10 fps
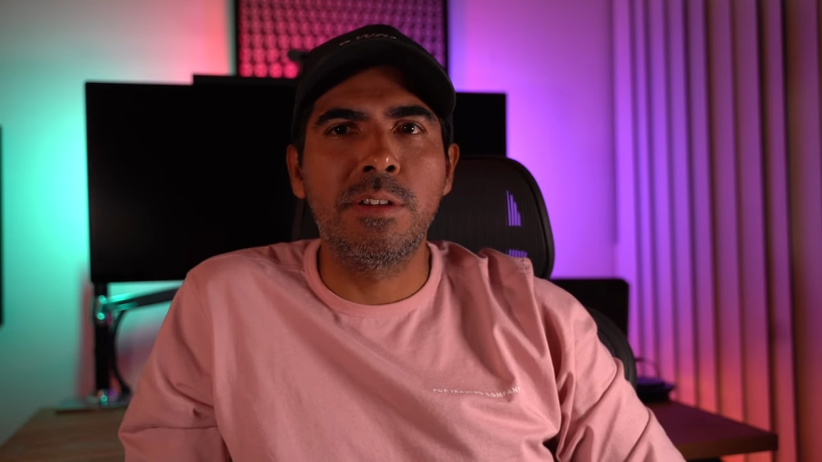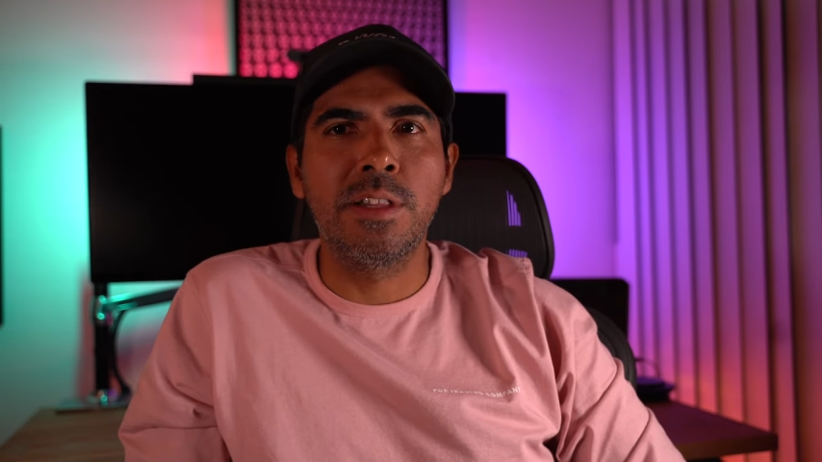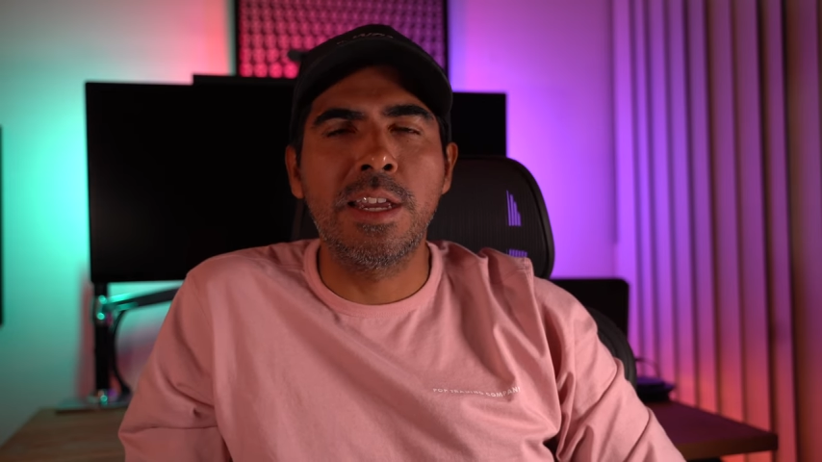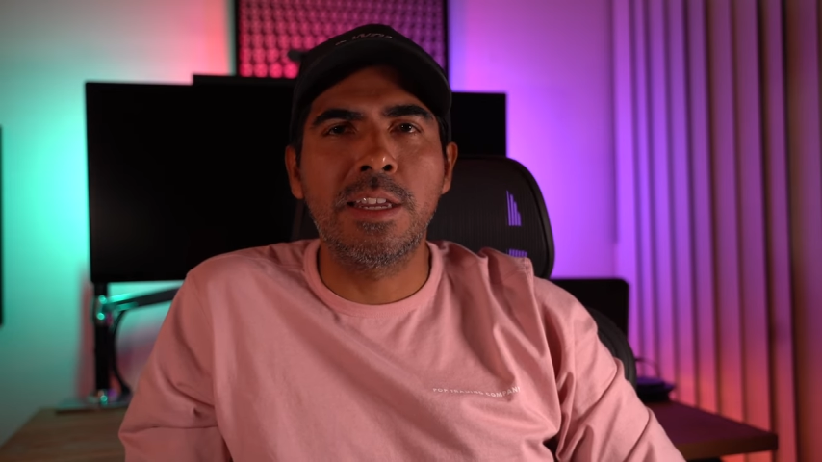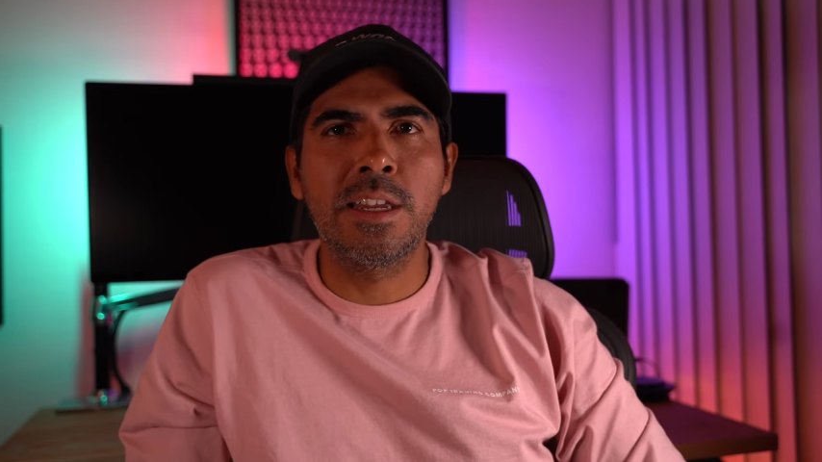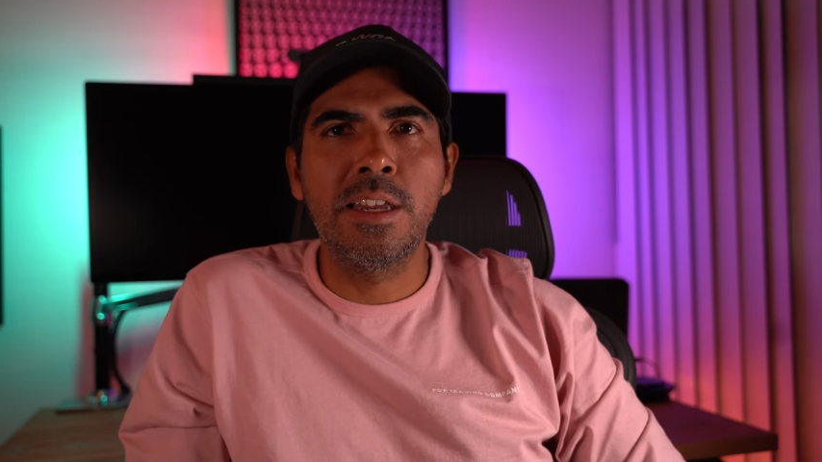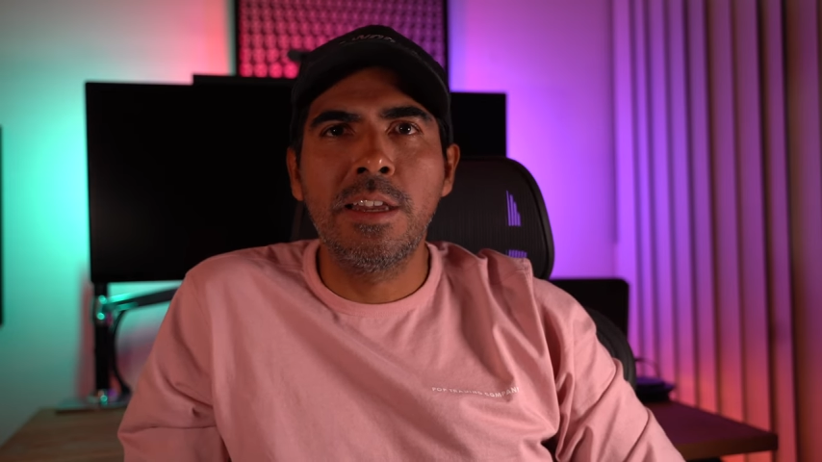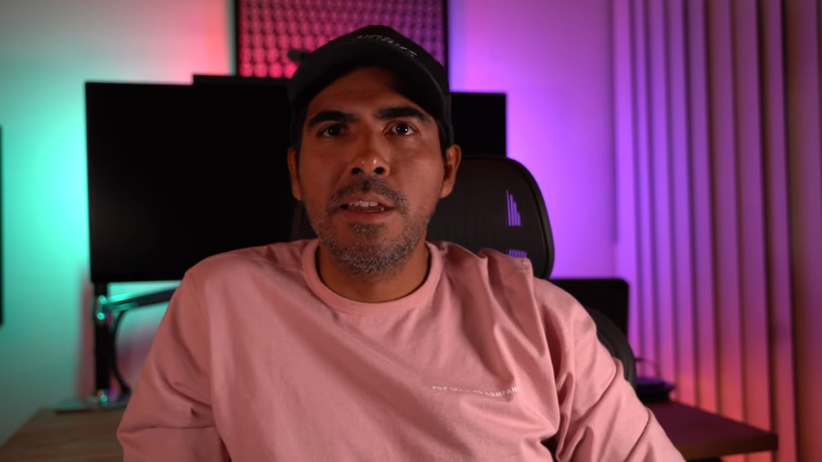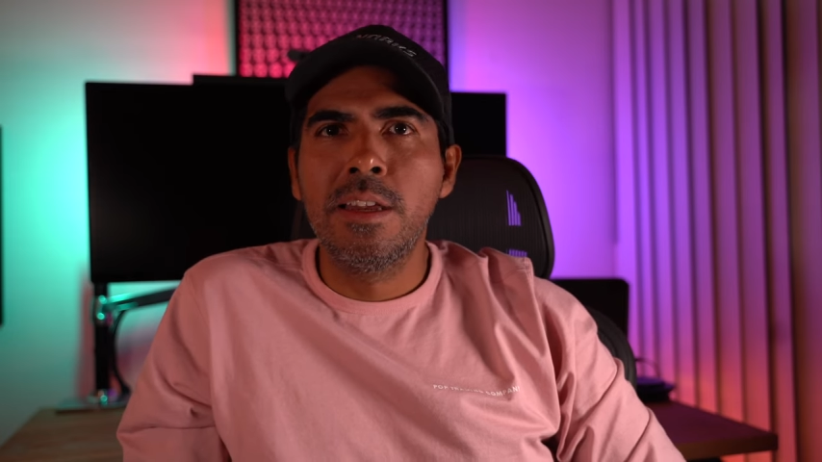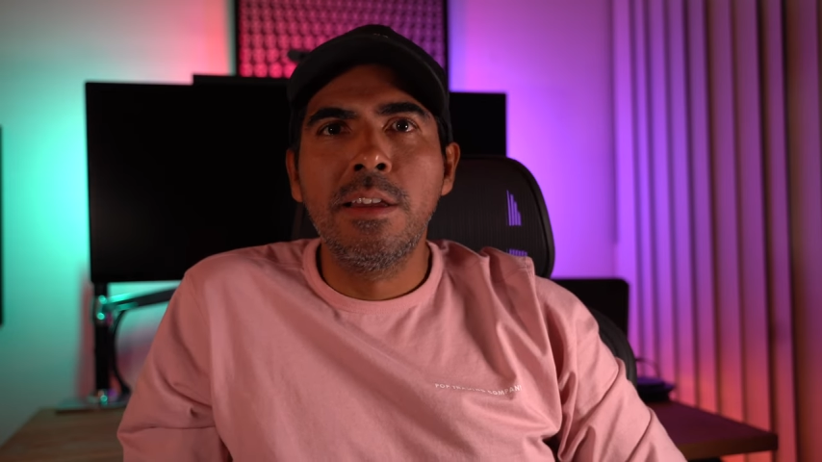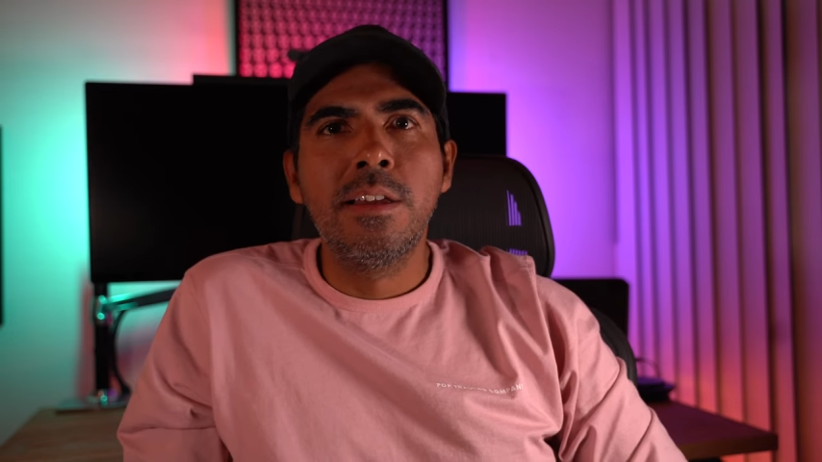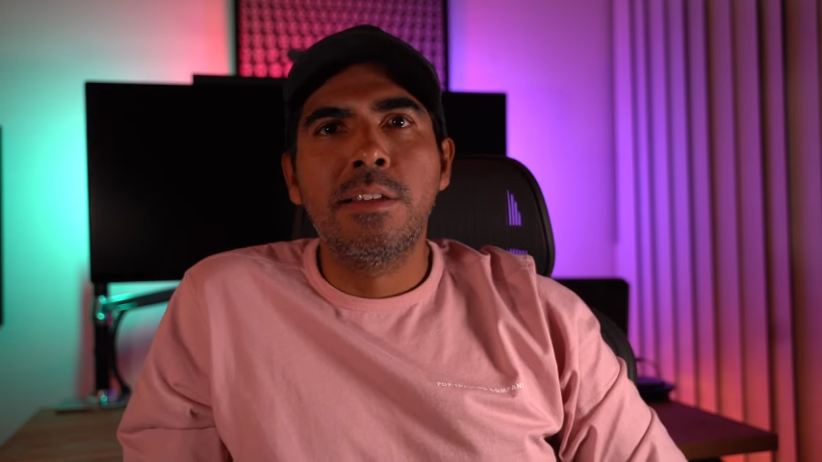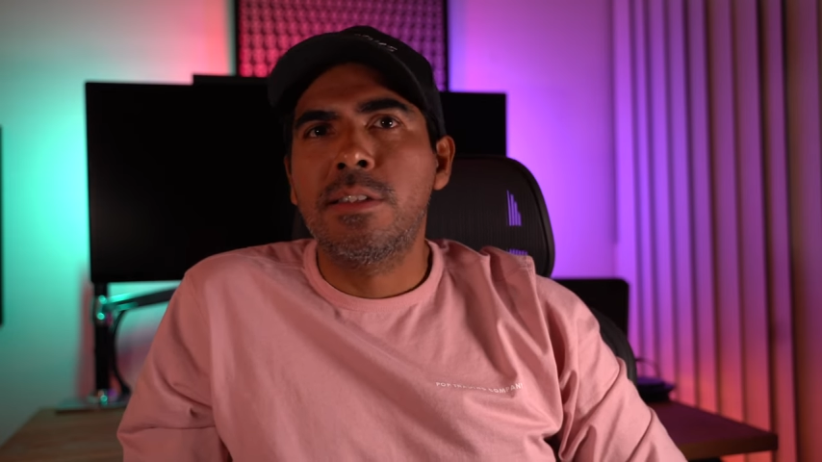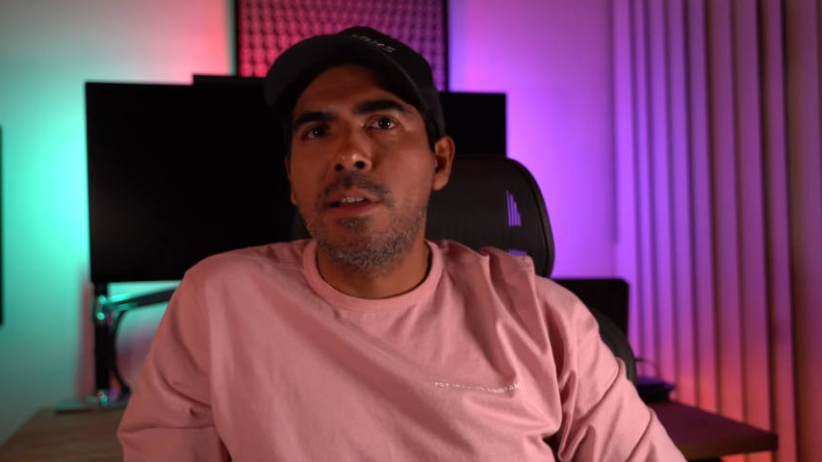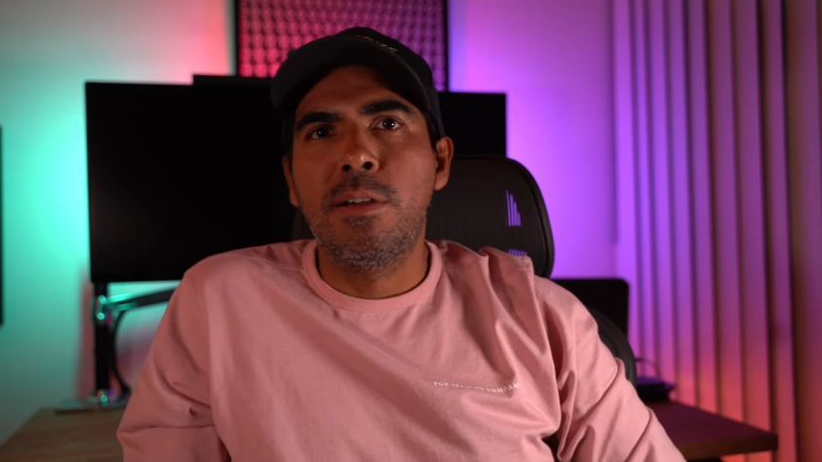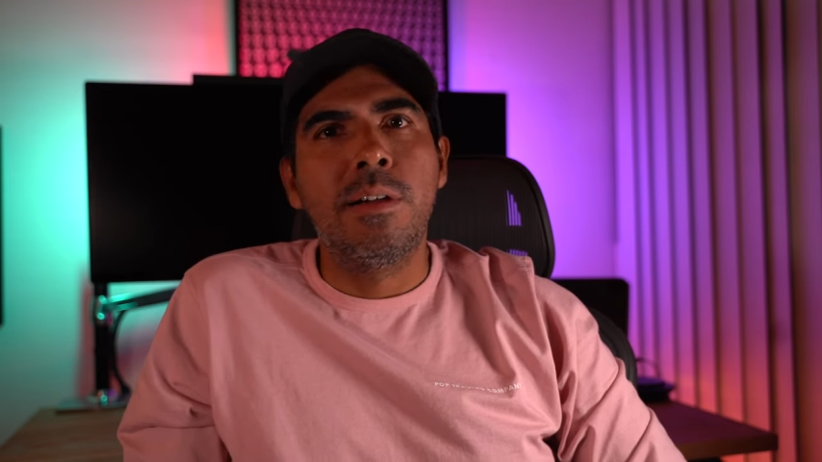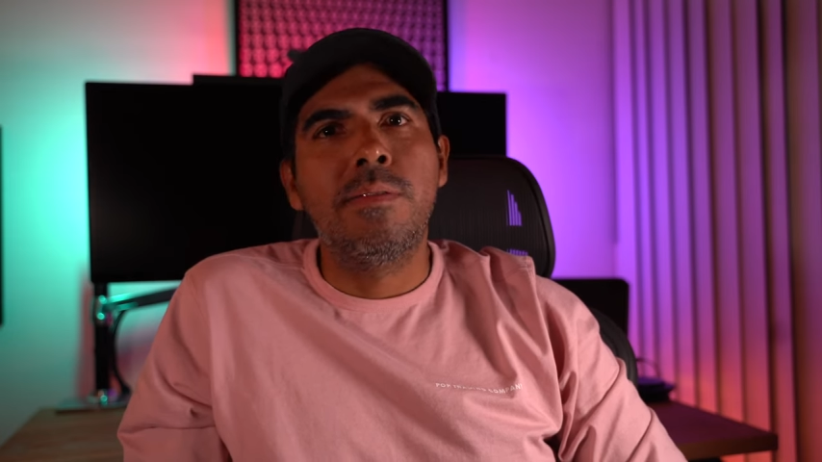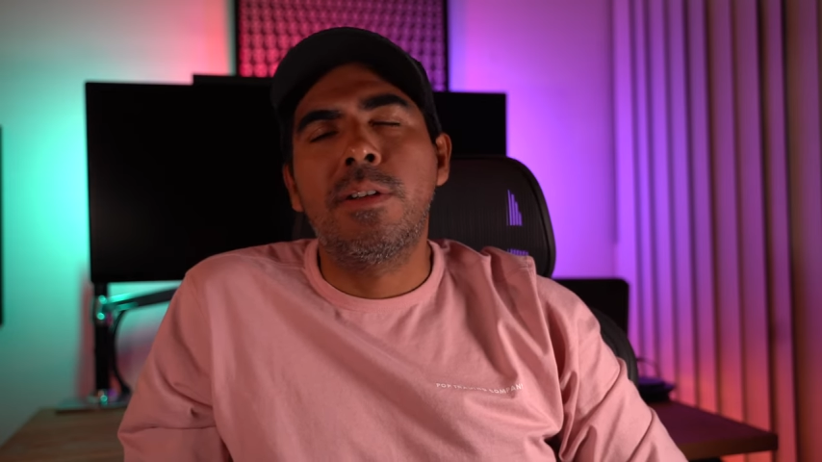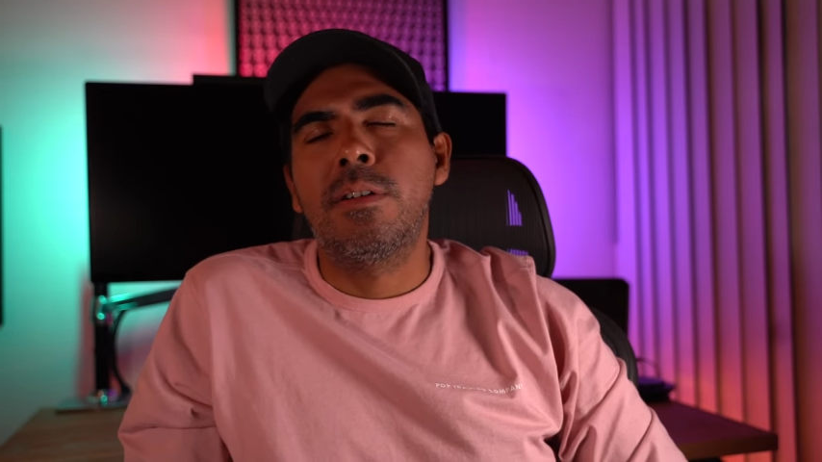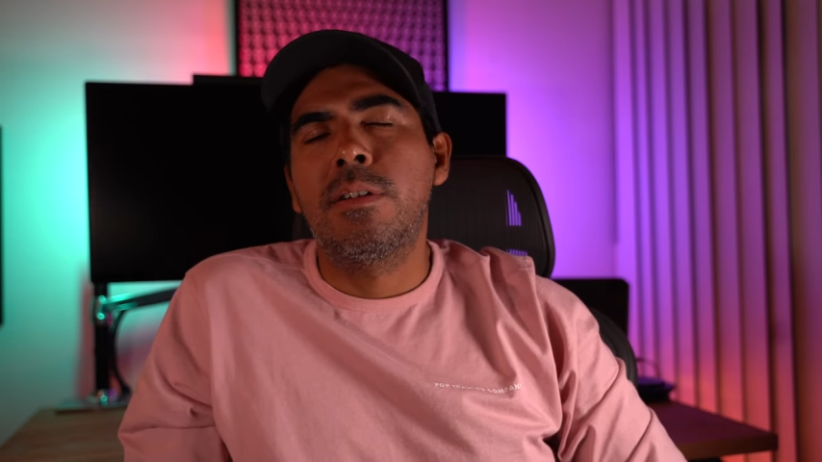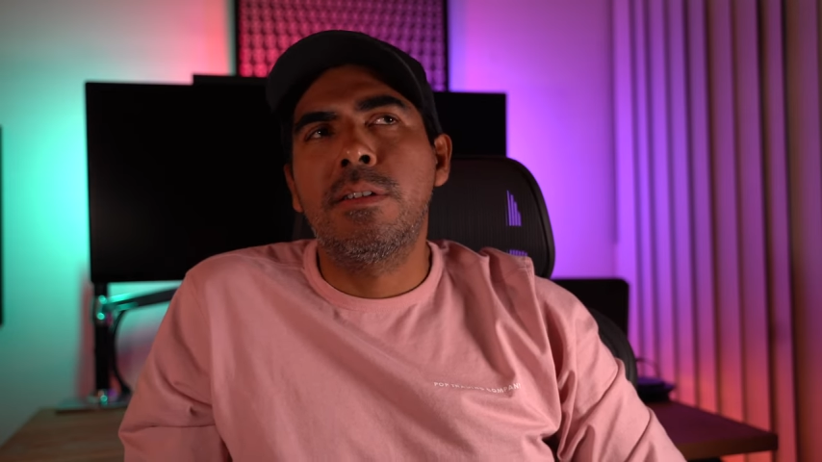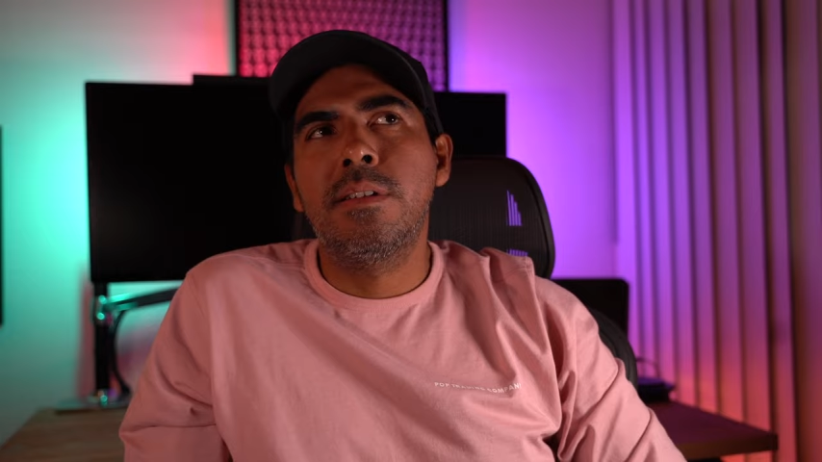like. So if you're